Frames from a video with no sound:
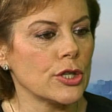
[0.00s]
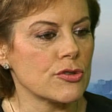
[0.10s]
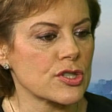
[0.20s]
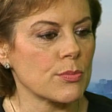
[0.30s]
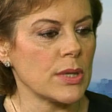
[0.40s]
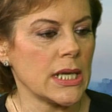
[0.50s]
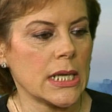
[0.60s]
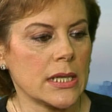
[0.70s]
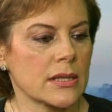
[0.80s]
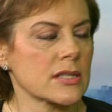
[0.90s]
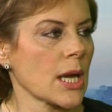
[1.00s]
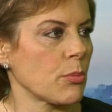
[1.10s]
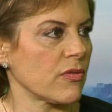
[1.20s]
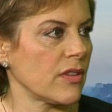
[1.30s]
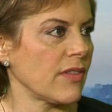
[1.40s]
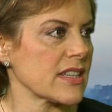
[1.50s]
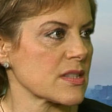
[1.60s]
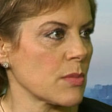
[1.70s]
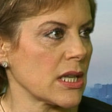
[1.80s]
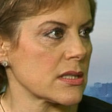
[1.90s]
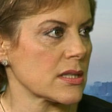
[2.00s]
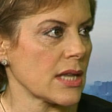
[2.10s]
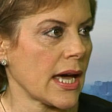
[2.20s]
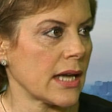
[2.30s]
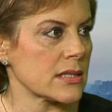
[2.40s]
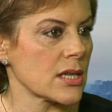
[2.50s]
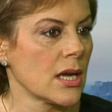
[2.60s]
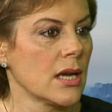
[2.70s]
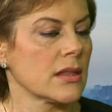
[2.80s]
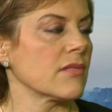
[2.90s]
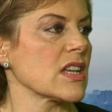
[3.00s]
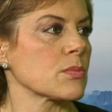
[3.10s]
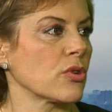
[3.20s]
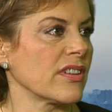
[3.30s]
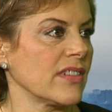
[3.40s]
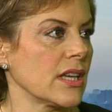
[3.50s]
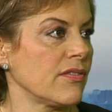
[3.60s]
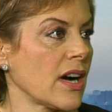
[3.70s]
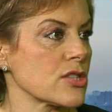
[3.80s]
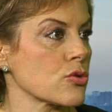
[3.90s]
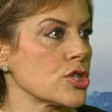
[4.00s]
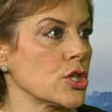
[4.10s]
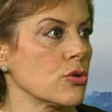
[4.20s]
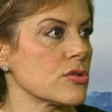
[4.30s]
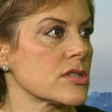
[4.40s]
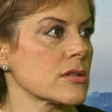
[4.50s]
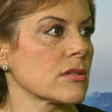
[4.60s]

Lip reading: used to be the type of investment that the investment advisors used